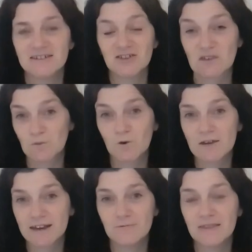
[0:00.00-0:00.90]
just
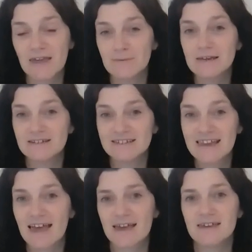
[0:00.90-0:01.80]
walking with him each
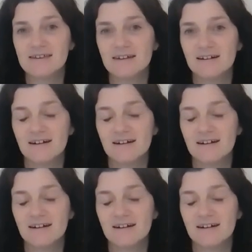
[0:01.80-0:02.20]
day,